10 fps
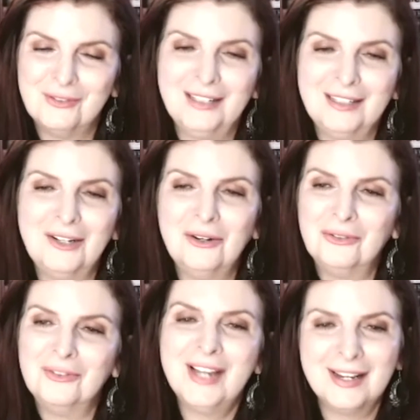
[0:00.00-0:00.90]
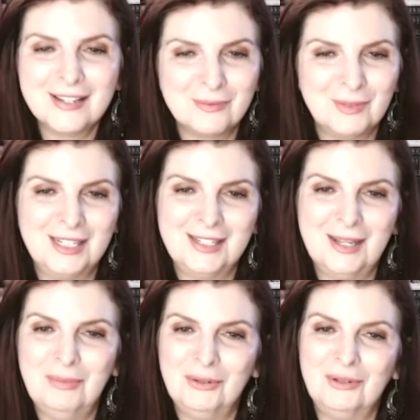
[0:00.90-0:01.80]
right, in the Old Testament. Is
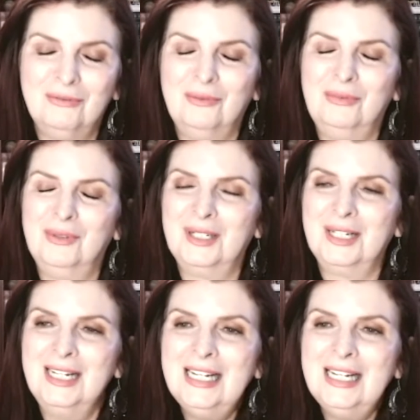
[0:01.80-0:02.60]
a beautiful book.